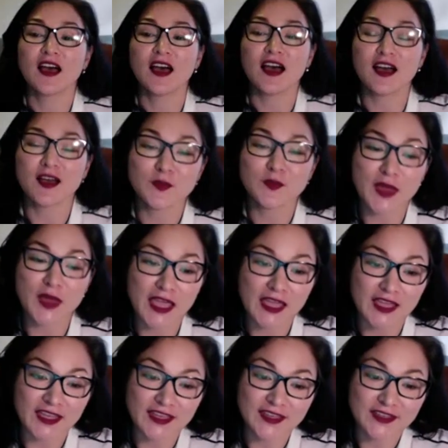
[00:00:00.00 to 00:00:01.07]

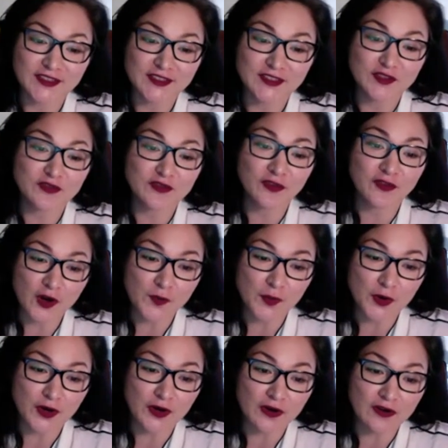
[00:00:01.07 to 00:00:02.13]
And
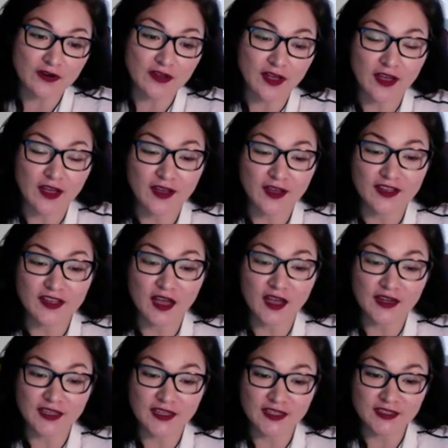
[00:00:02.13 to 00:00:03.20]
Farmer
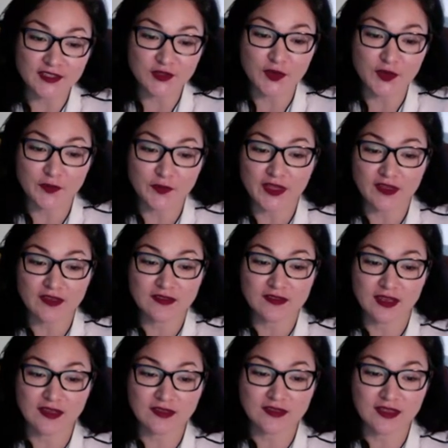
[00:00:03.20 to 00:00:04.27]
got into it because,
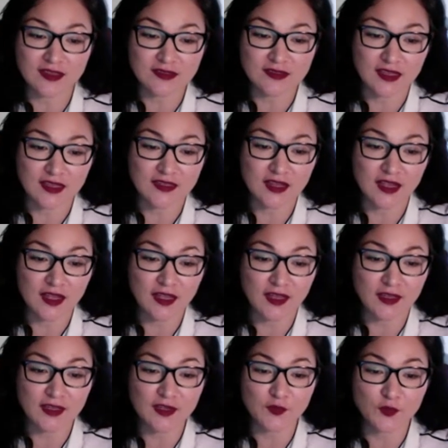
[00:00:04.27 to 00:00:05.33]
as they said,
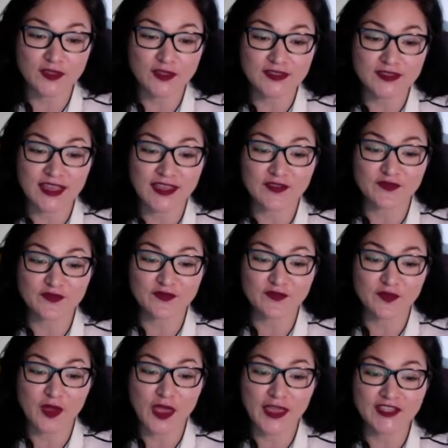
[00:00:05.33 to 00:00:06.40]
it was a
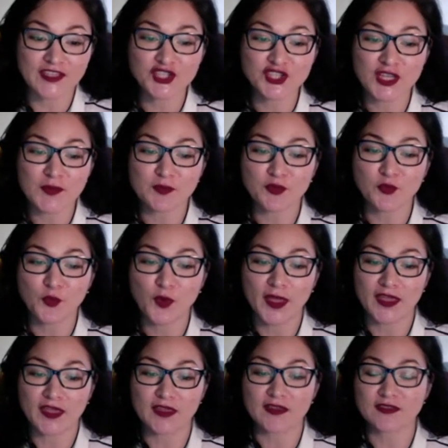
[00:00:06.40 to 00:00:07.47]
cheap
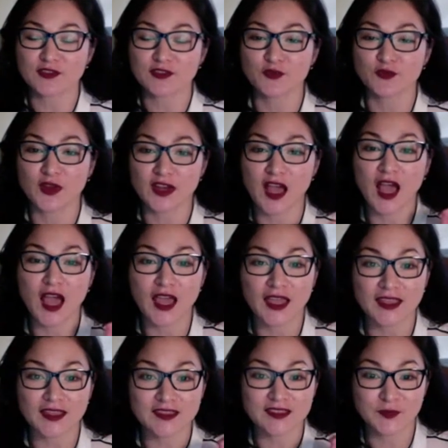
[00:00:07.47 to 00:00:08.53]
way to run a
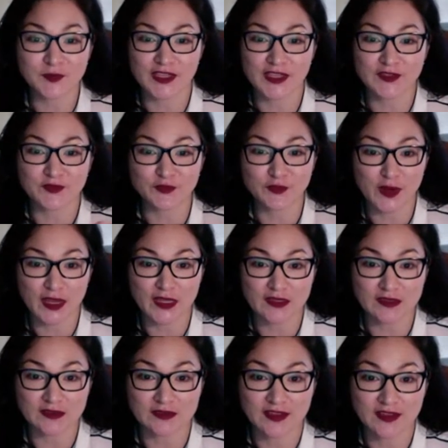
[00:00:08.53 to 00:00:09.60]
high-speed
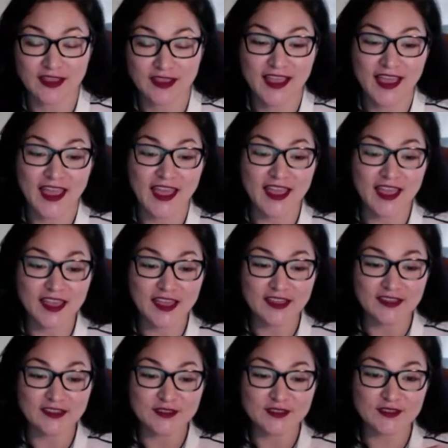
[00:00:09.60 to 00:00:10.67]
race.
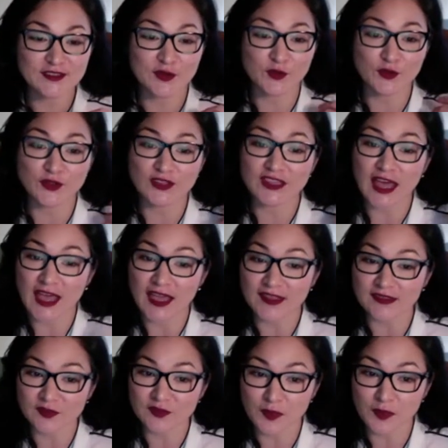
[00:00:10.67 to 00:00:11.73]
And so
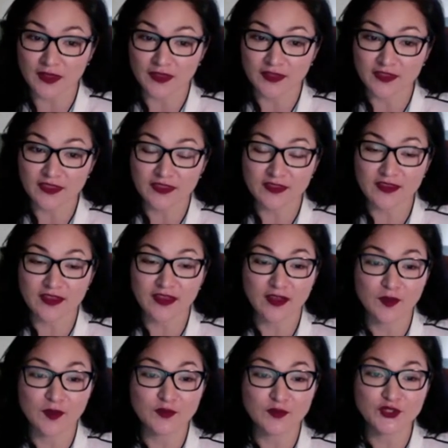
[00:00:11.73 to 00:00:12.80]
last month,
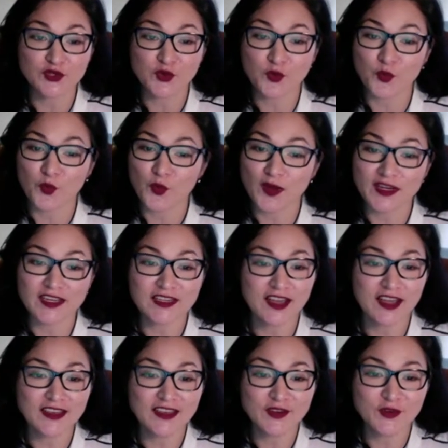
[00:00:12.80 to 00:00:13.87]

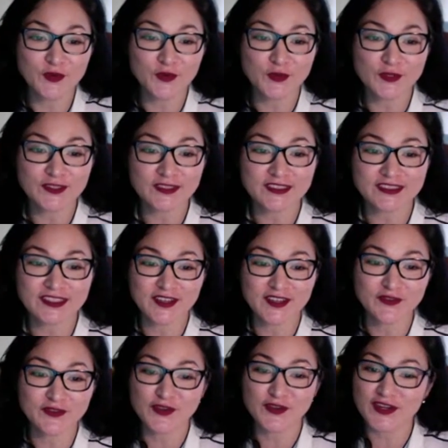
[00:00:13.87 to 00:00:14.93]
29-year-old
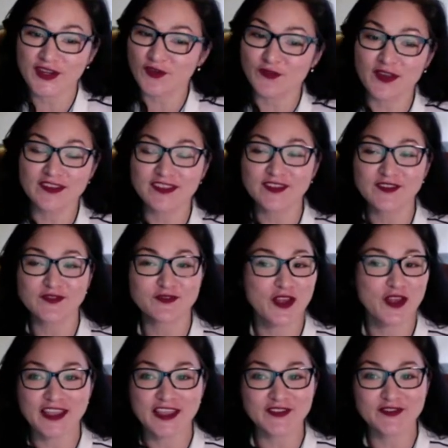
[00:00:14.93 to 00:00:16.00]
Ferndale resident
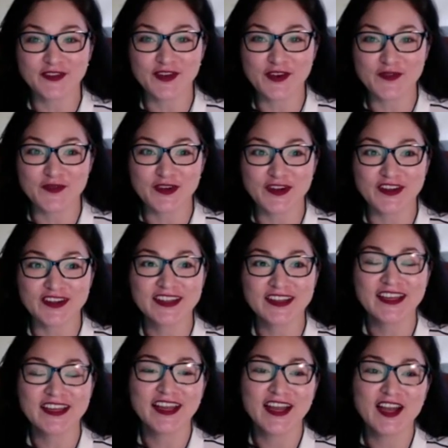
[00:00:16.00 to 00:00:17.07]
Ryan Farmer,
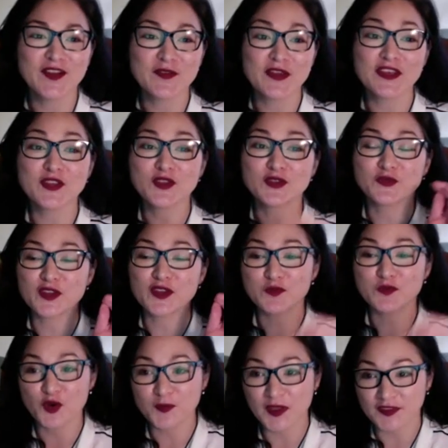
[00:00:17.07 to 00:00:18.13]
and you can read
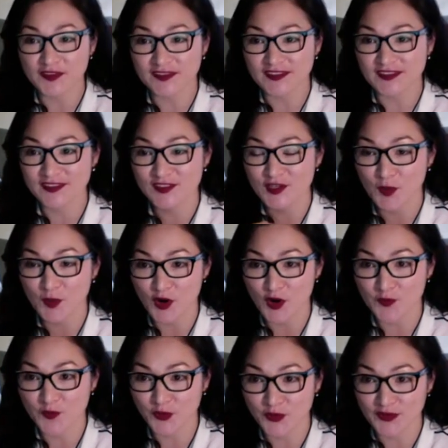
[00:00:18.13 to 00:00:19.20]
more about this in
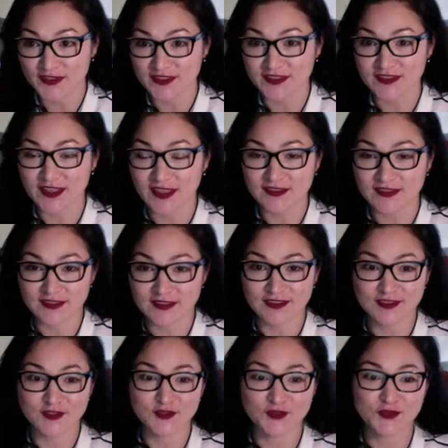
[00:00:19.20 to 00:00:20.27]
Tamara Burris's excellent
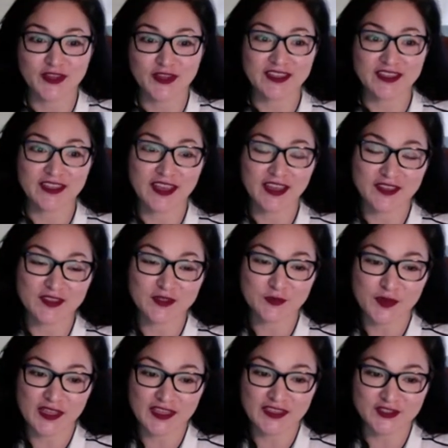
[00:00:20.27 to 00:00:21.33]
story this
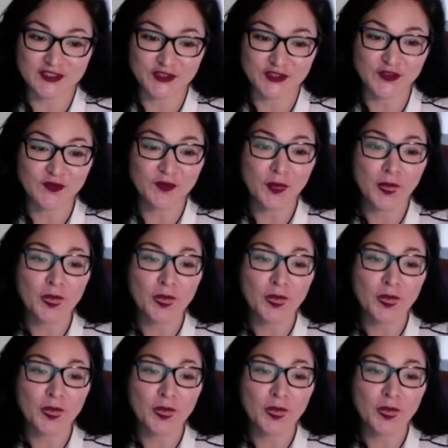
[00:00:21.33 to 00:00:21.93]
week in the Journal.